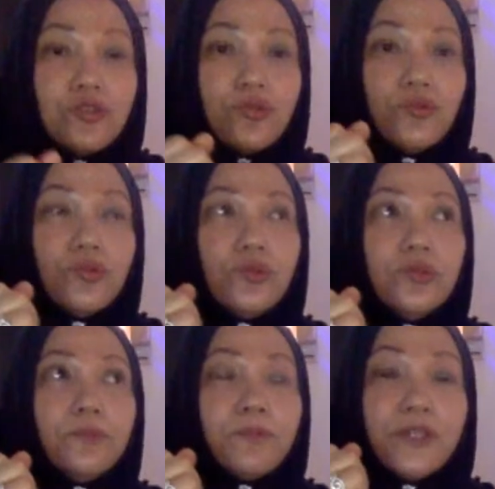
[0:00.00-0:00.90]

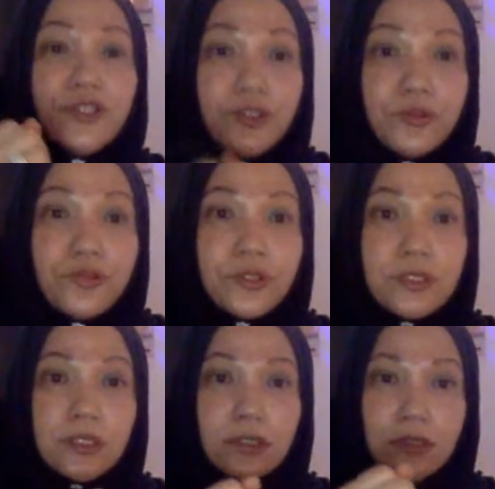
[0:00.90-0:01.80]
to
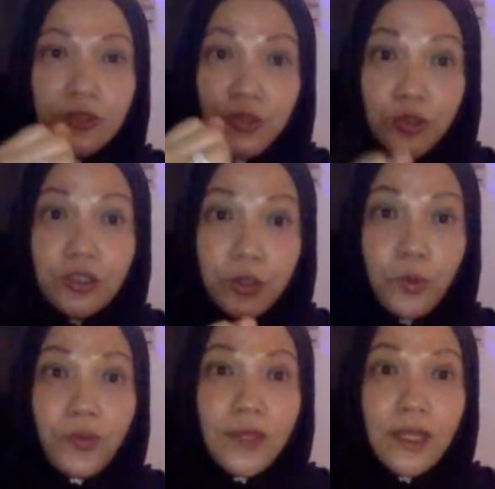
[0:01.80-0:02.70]
produce good
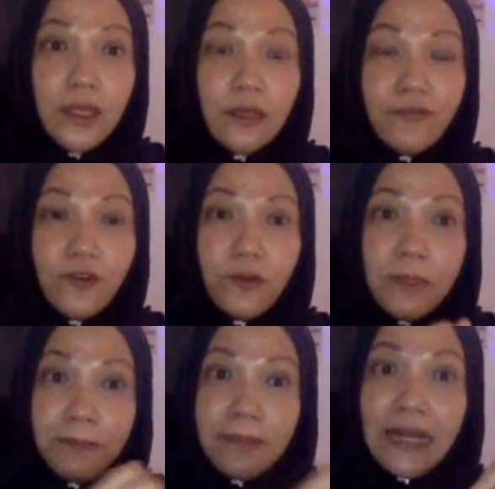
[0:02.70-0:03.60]
clothing for
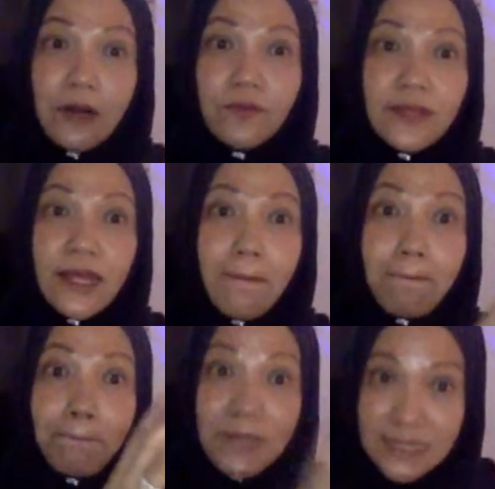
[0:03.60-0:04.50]
people out there
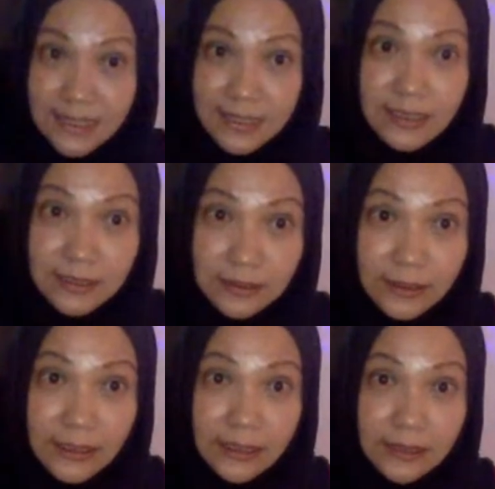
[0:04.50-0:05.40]

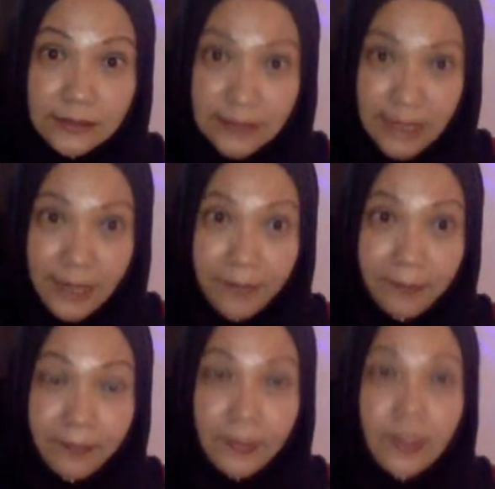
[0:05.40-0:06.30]
personally. Okay. Mm
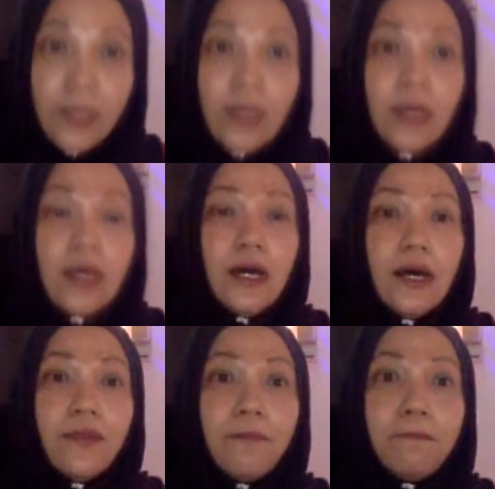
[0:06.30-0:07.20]
-hmm. Mm -hmm.
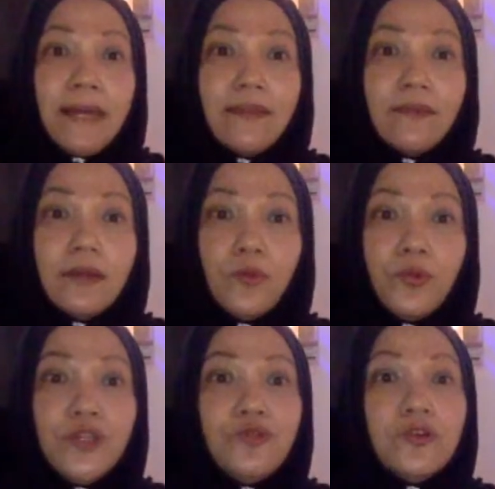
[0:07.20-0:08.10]
But
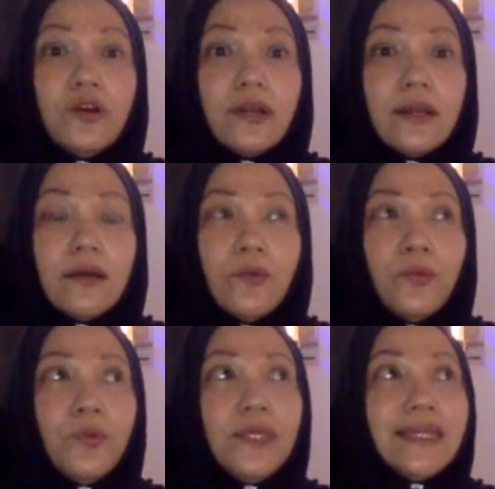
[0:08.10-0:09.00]
we do not,
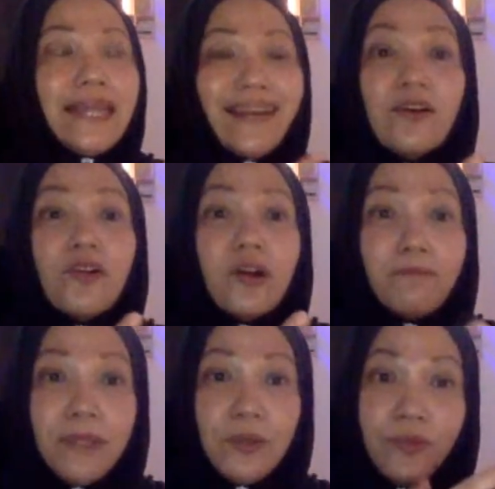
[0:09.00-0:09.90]
we cannot
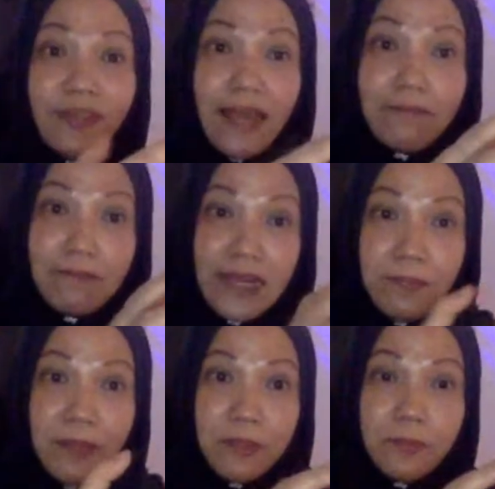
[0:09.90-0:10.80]
compete with that many
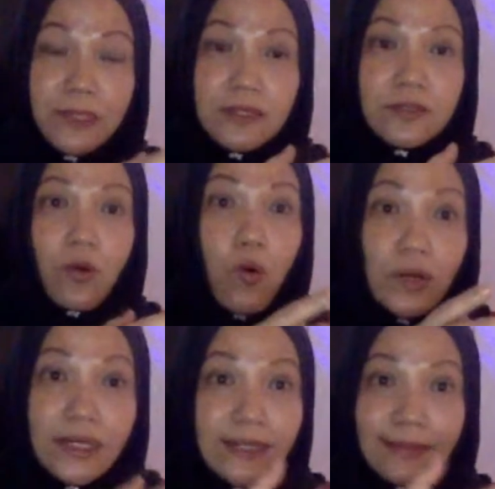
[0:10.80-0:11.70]
people because
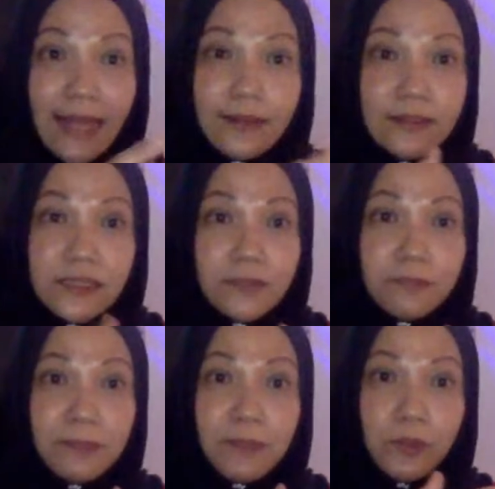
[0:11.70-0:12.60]
only talented
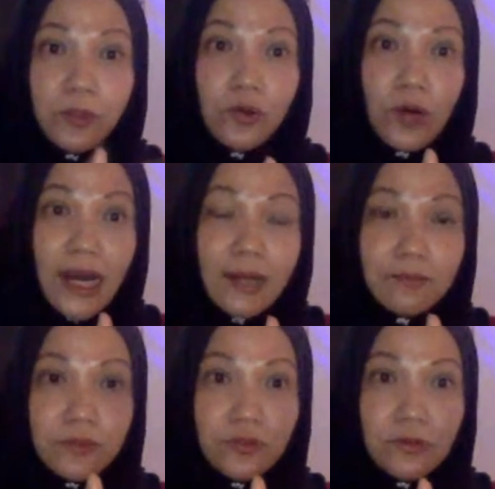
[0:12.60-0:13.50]
people will go up
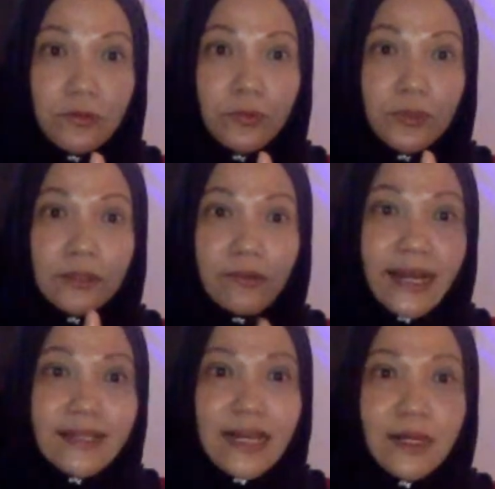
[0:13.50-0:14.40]
to, will
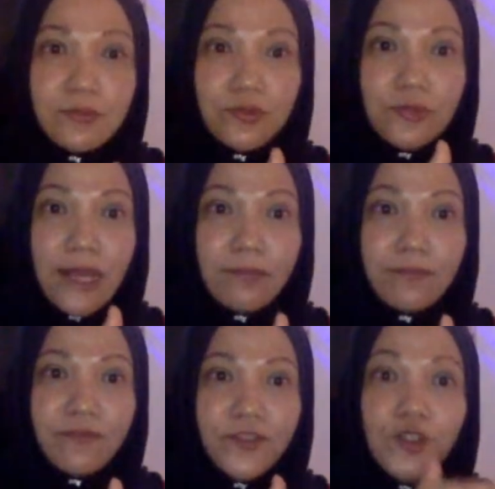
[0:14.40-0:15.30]
rise up to that
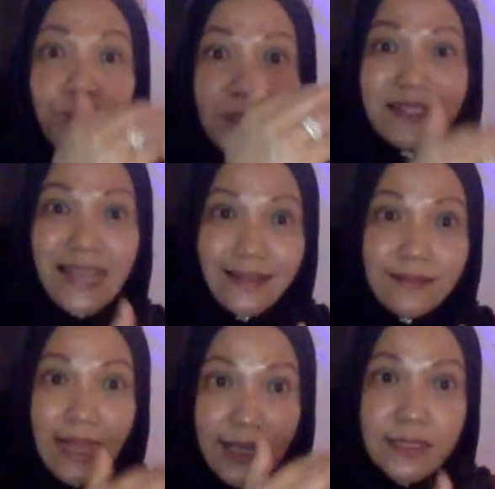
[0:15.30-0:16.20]
few
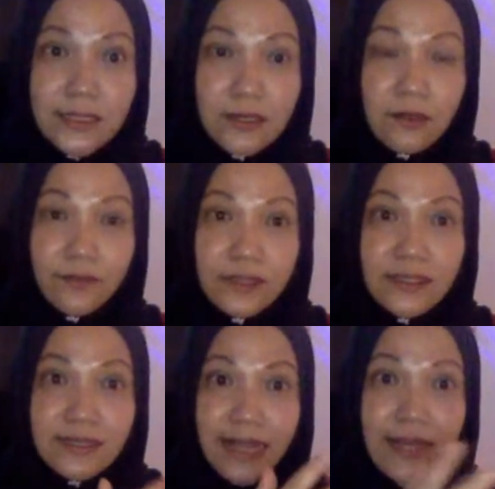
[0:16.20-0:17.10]
percentage of the
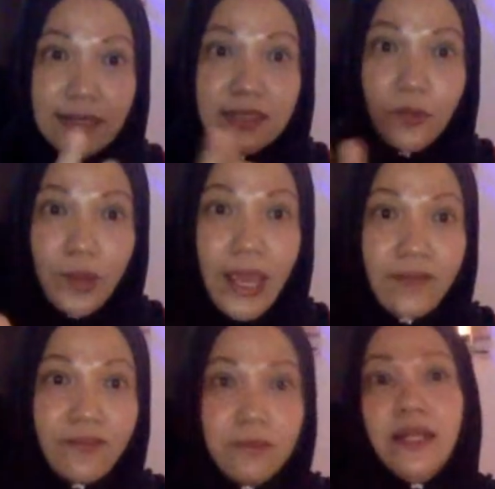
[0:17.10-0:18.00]
designers that we
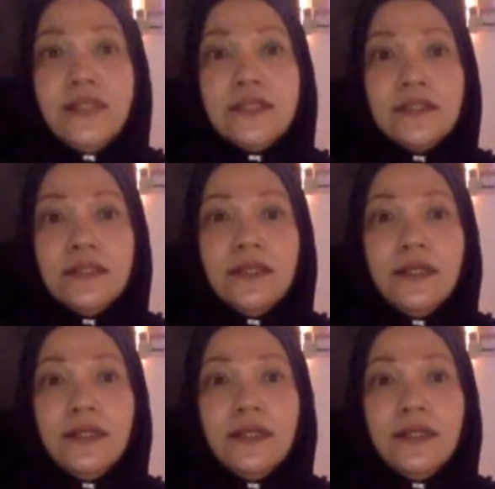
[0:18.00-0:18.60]
have in Malaysia.